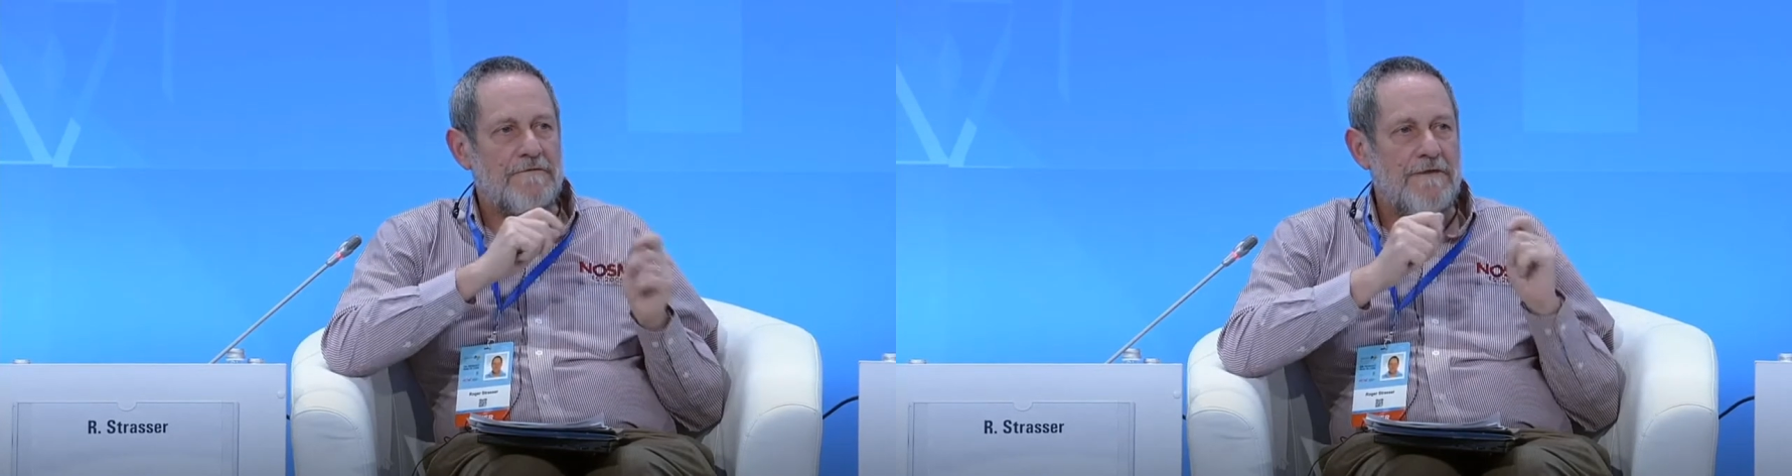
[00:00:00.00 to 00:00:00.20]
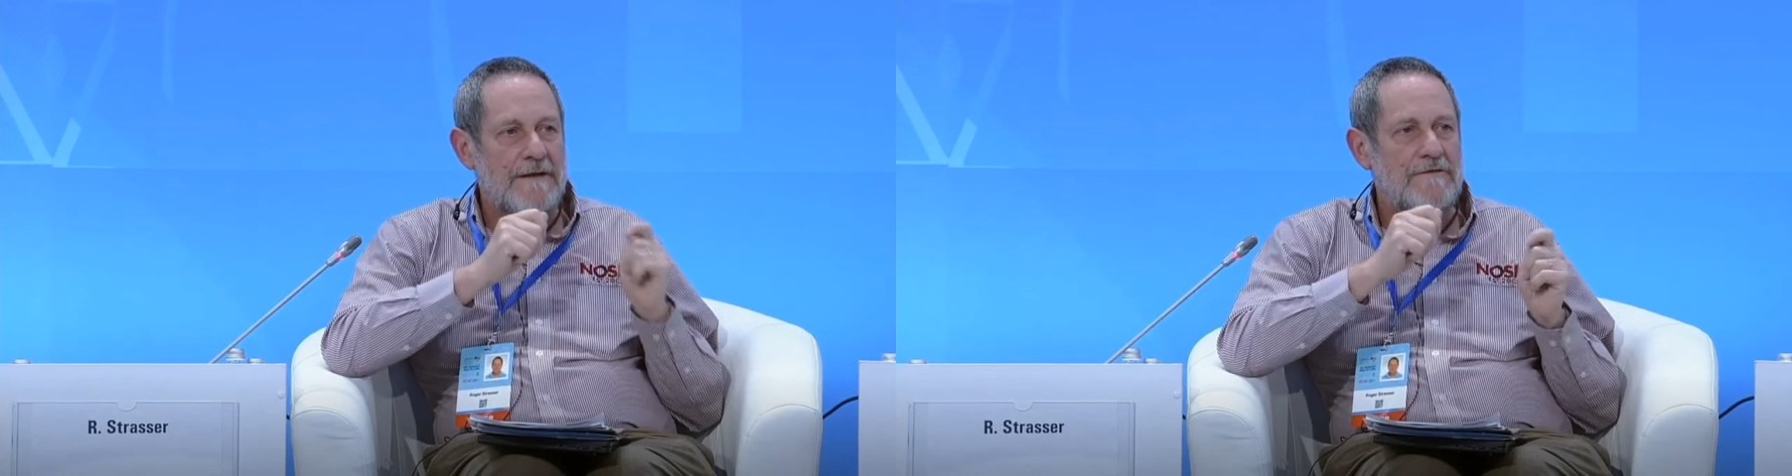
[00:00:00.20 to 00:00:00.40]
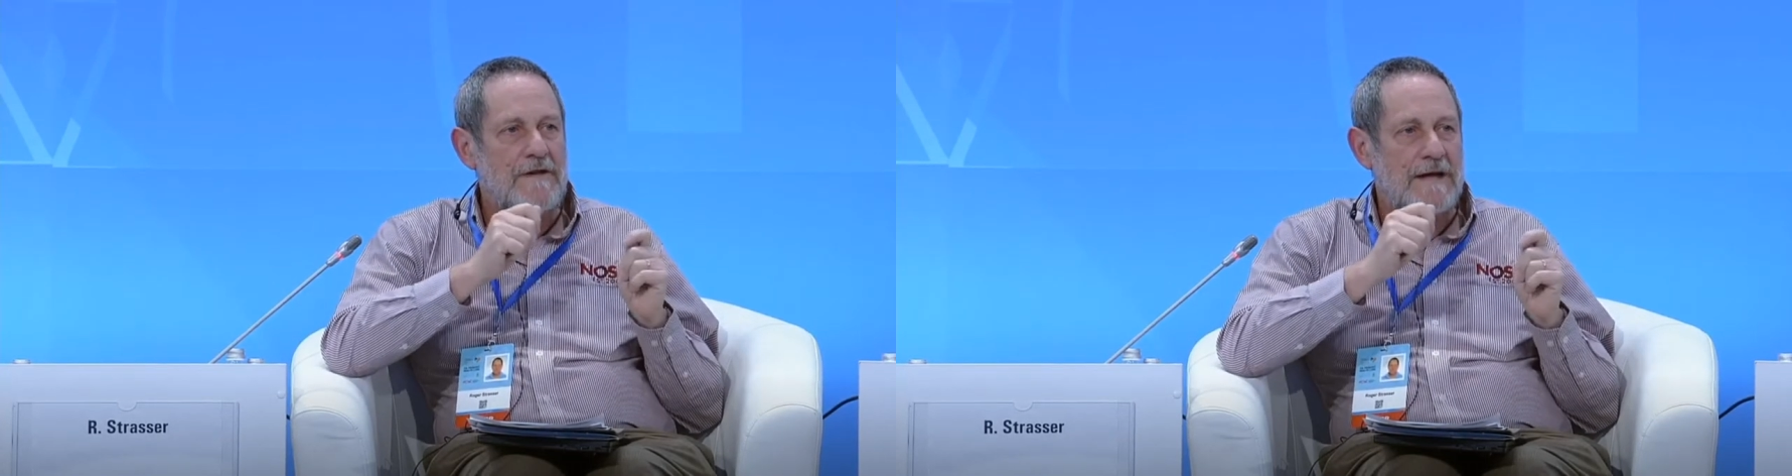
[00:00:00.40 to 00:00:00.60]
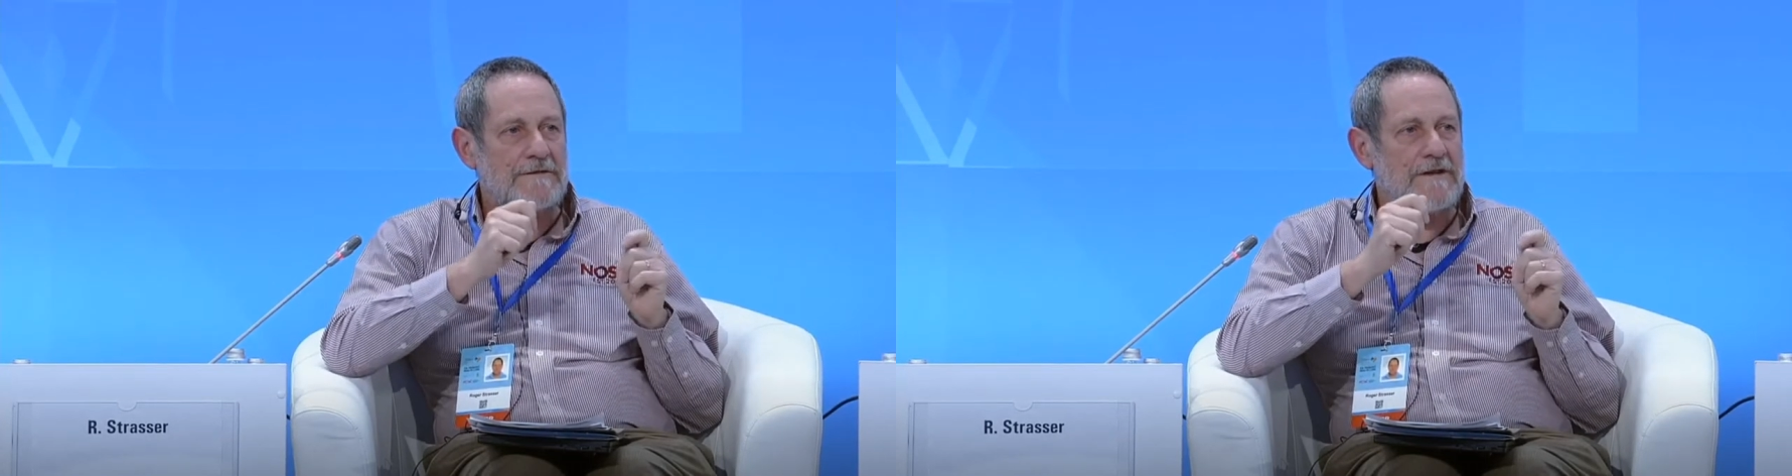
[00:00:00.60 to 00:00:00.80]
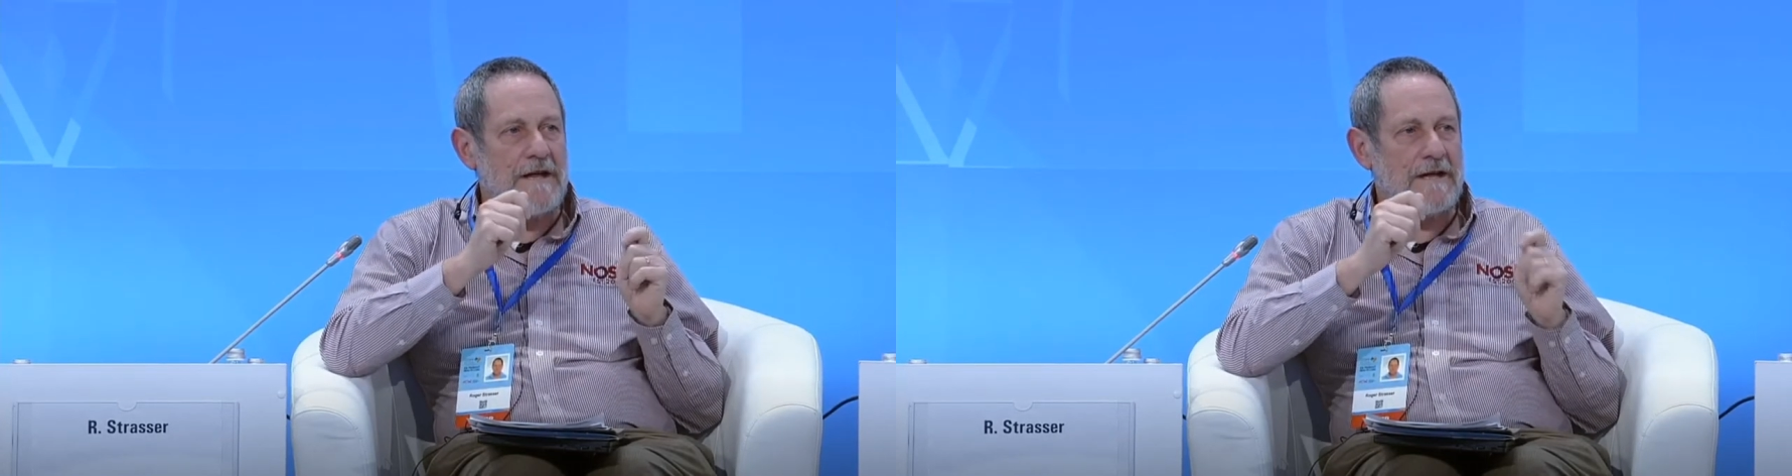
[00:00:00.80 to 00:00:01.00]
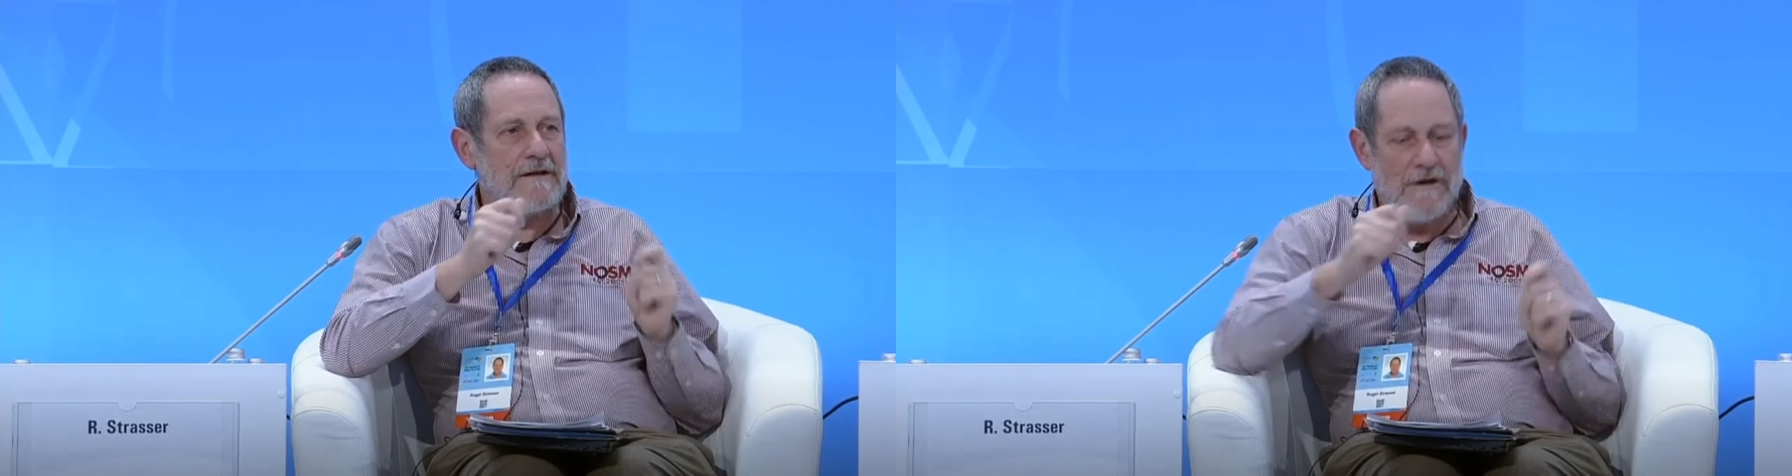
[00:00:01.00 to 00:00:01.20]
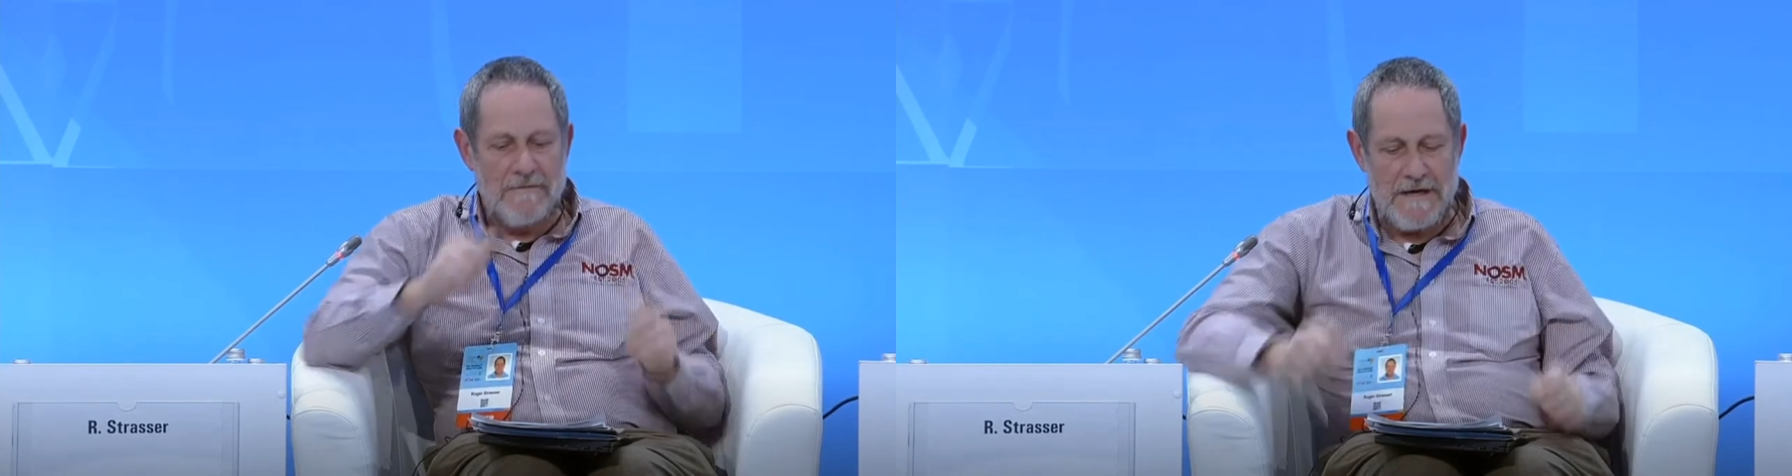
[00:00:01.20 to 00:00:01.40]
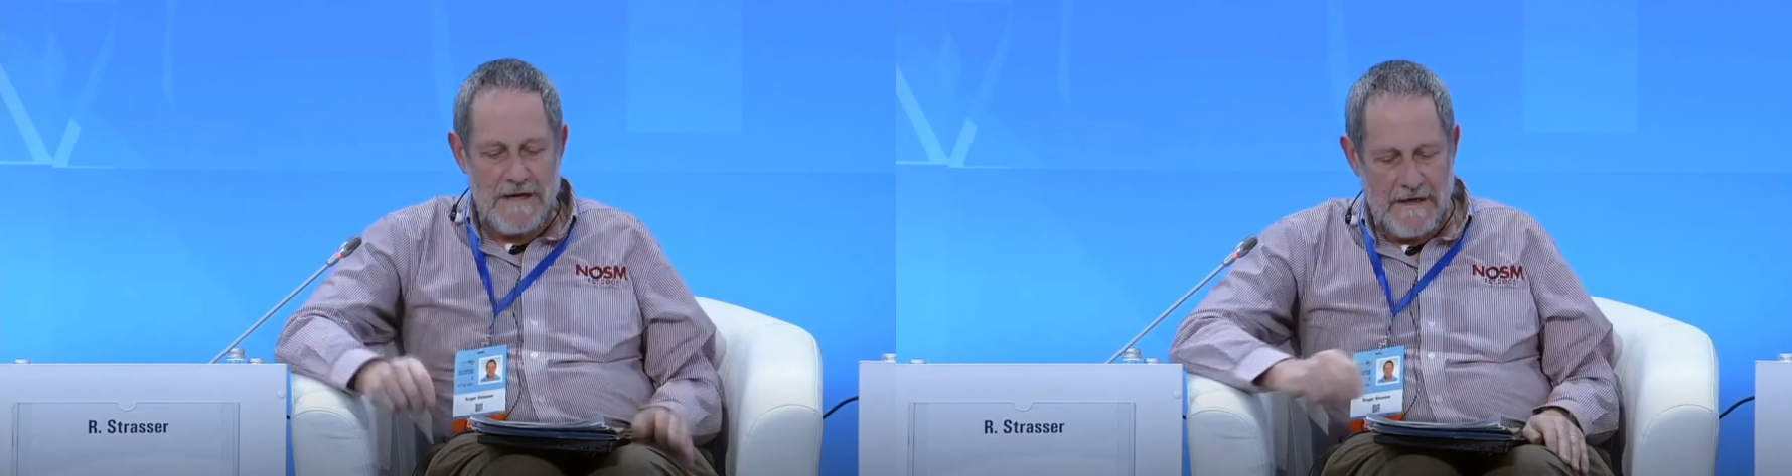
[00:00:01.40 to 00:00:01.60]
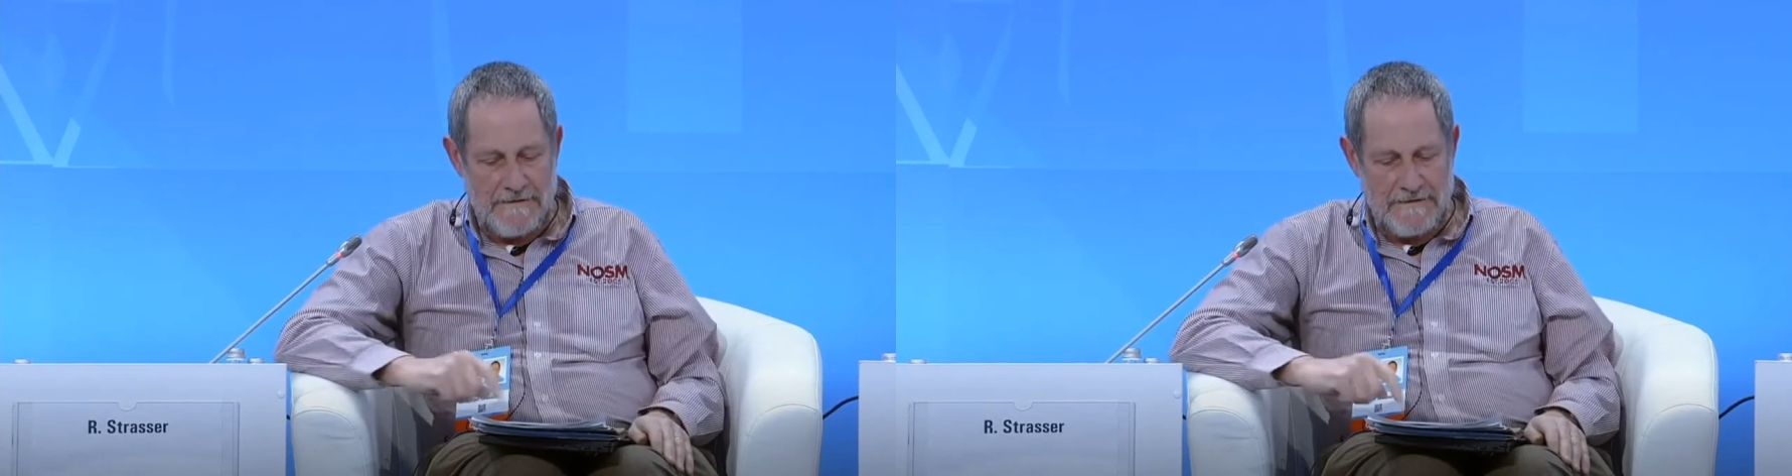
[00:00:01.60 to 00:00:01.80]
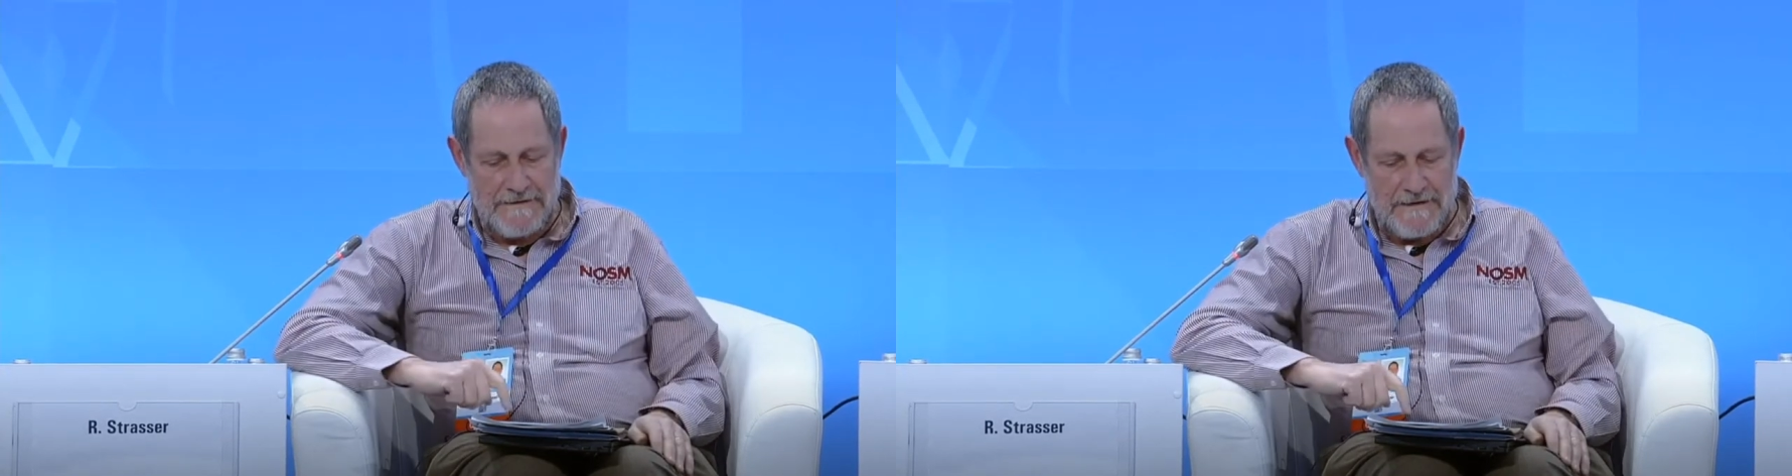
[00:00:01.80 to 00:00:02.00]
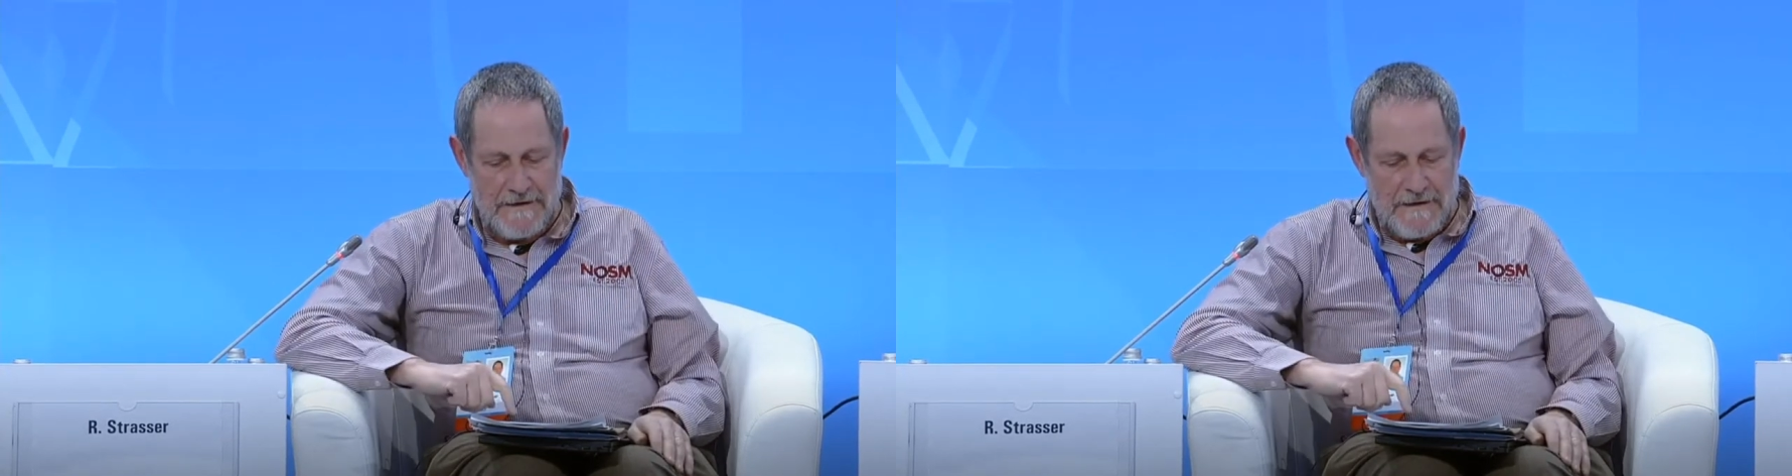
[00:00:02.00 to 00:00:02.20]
fact that the economic and